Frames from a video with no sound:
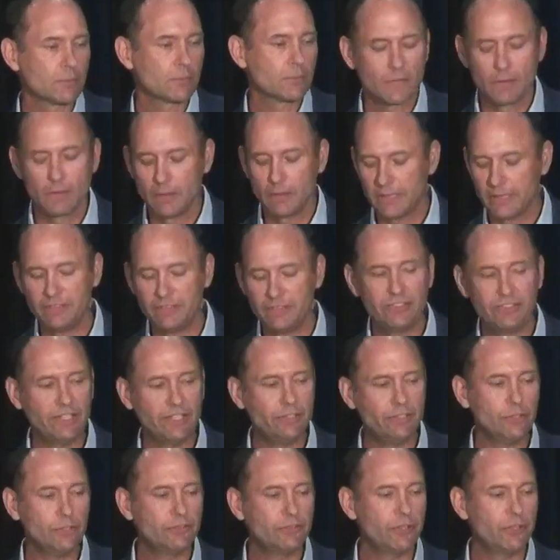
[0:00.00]

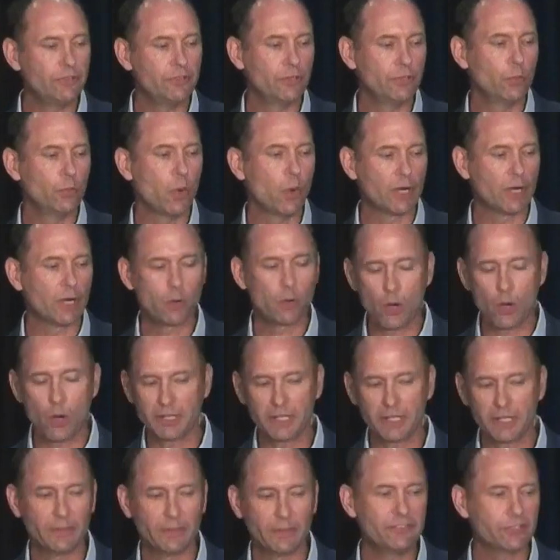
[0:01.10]
continued to do water quality
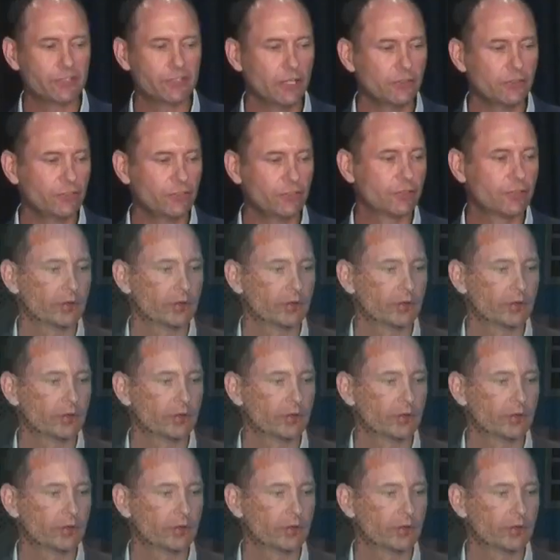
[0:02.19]
research.